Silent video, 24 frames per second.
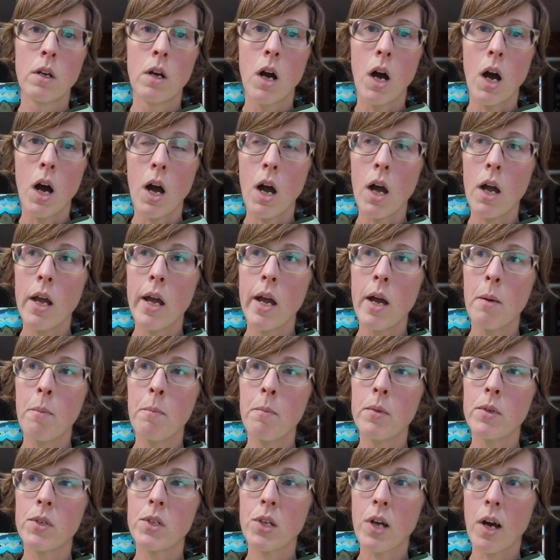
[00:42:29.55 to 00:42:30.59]
I
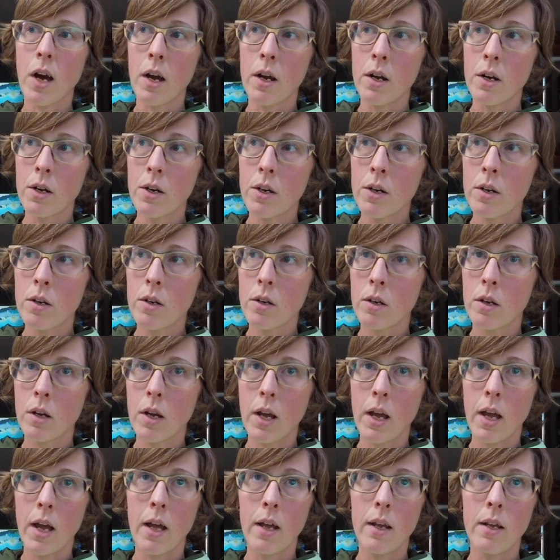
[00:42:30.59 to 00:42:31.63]
am tired,
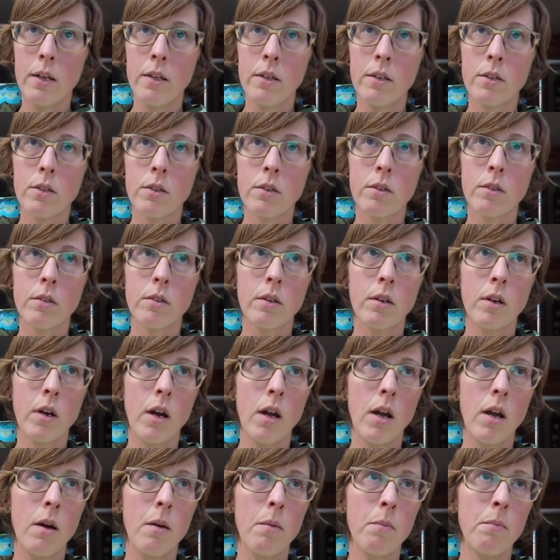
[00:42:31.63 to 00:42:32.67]
and I
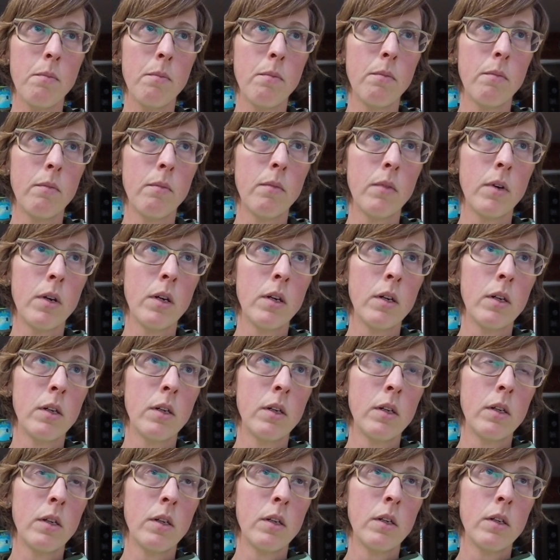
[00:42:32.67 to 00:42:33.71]
am
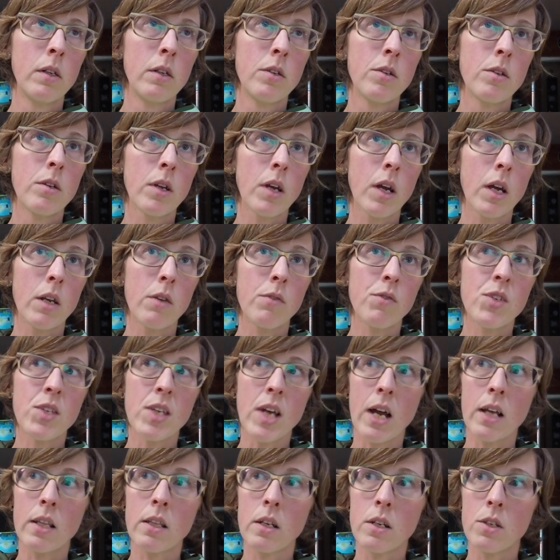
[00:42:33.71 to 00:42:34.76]
kind of
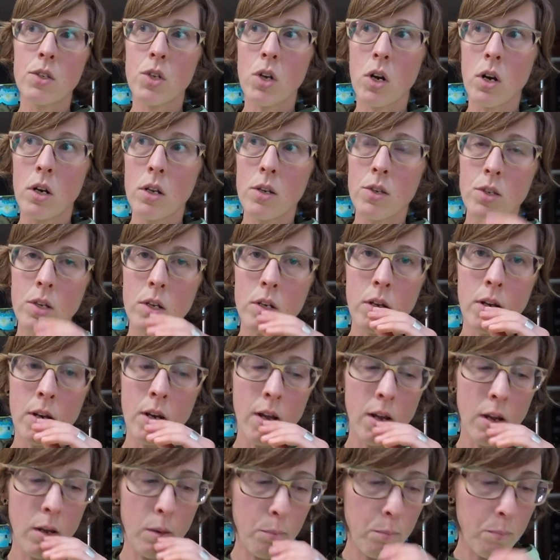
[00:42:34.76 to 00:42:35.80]
sad that it's already Sunday
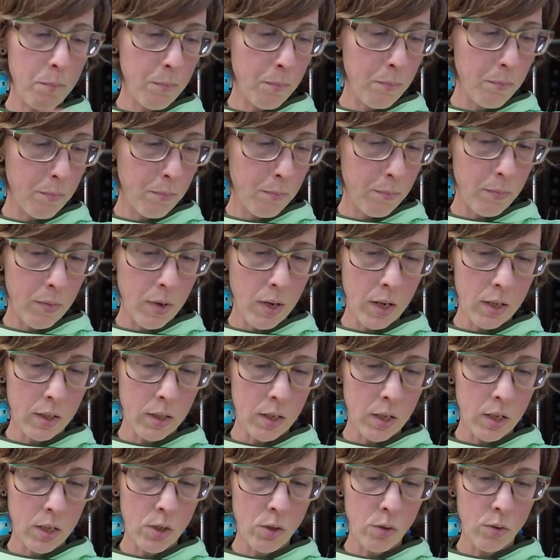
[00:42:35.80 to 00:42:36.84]
night and that
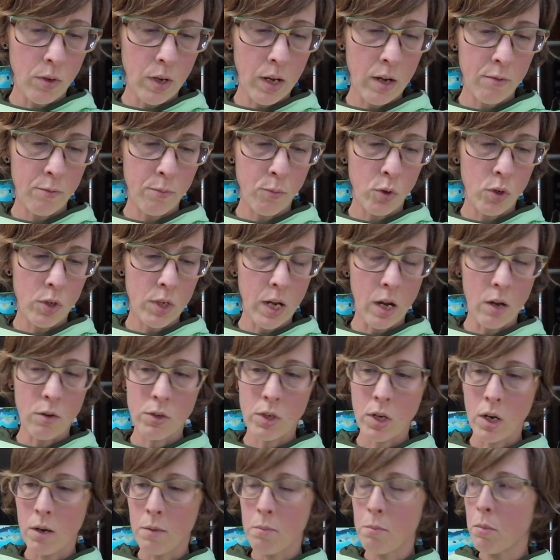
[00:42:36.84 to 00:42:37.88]
I don't have more
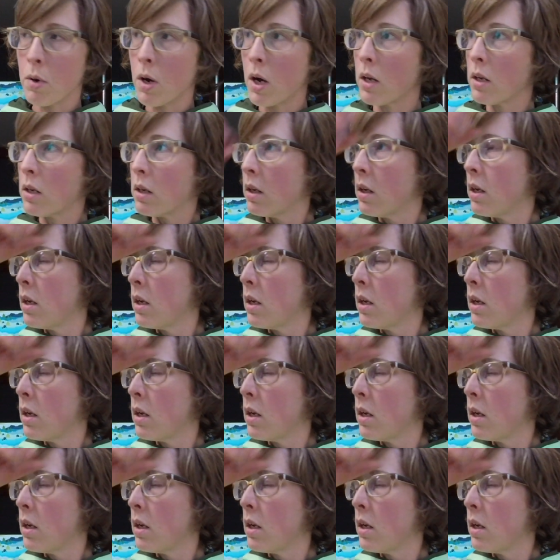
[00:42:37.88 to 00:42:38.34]
downtime, but